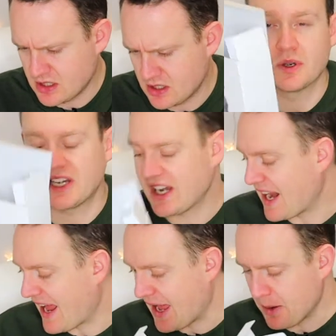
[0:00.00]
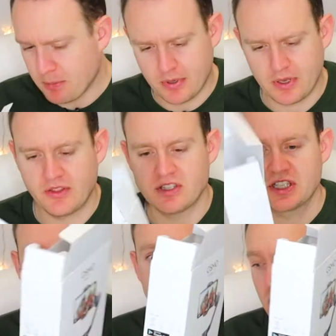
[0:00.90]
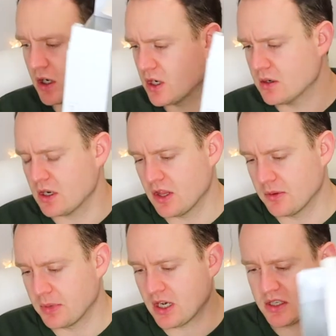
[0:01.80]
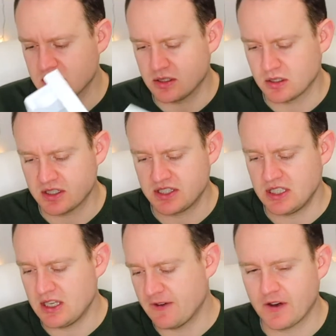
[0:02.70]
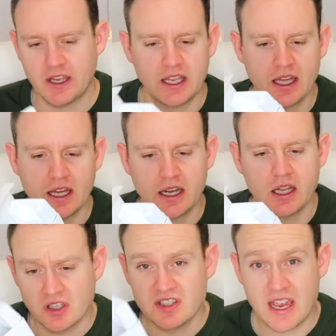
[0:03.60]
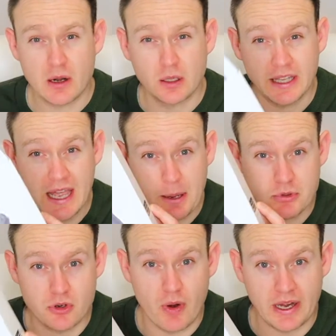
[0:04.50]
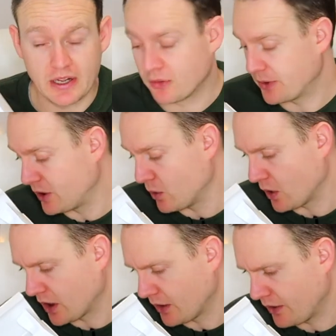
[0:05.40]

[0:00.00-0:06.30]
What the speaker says: So I need an app, and there's a QR code on the box. So I'm gonna see if I can download the app directly from the QR code.